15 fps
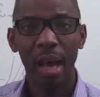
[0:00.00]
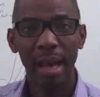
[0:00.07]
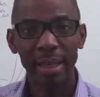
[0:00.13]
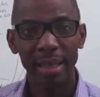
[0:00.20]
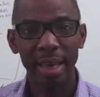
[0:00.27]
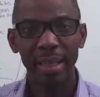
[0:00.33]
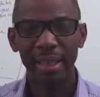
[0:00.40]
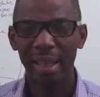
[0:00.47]

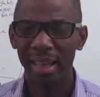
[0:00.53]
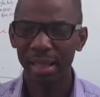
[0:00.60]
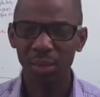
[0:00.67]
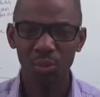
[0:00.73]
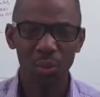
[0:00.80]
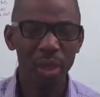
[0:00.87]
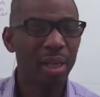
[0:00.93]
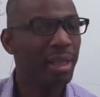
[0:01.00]
Again,
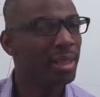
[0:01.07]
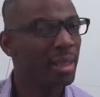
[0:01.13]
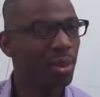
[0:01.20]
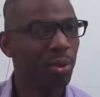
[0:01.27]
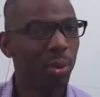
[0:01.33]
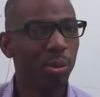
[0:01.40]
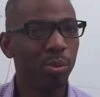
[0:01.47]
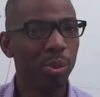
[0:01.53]
really it's a
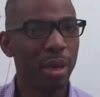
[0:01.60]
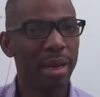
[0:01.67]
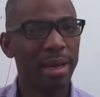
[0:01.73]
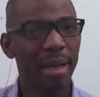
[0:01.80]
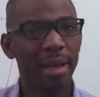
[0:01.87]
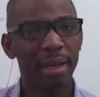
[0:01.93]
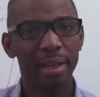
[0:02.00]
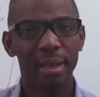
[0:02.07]

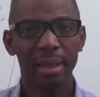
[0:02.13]
no-brainer.